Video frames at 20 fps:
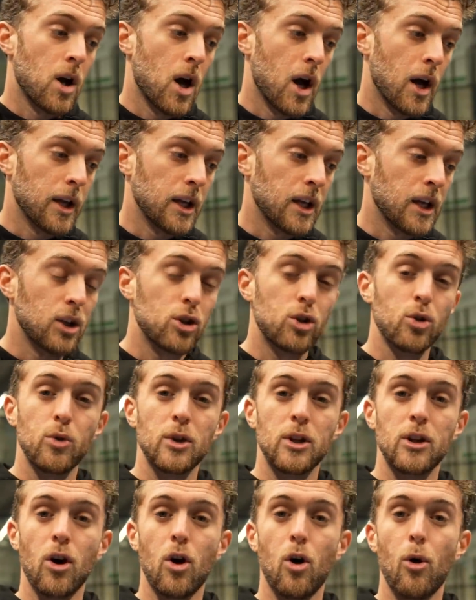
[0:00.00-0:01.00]
I can do
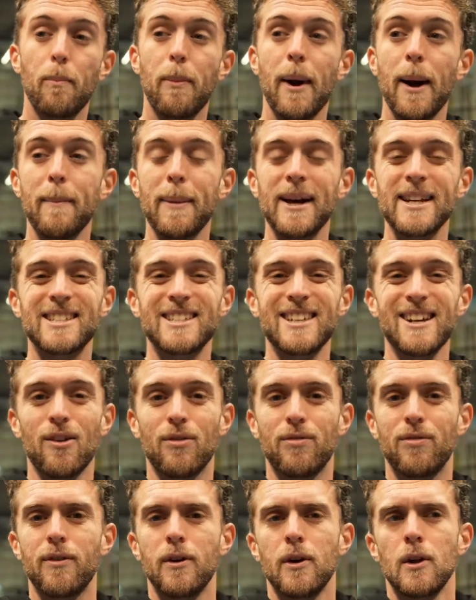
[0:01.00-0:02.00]
it all by
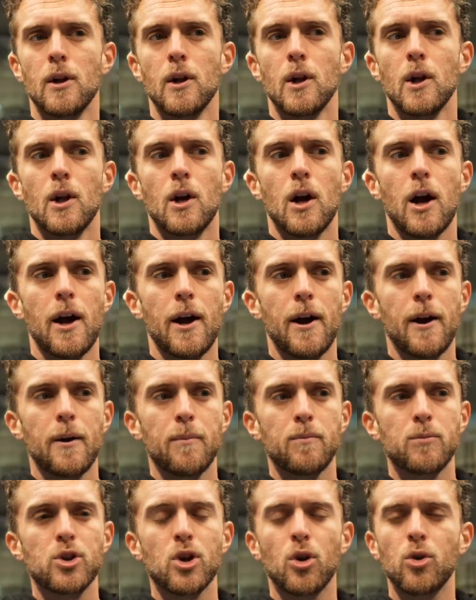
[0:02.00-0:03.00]
myself?
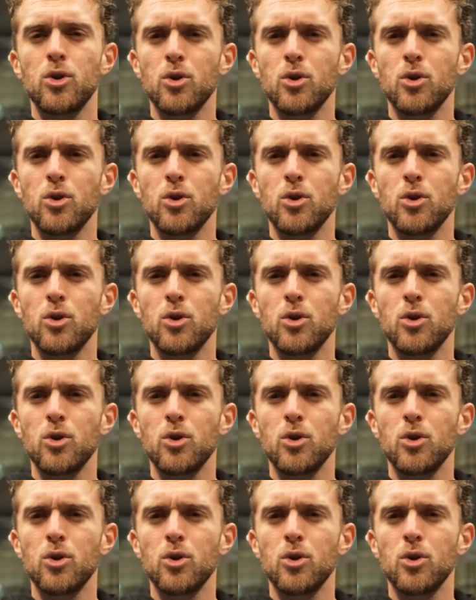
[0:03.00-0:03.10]
So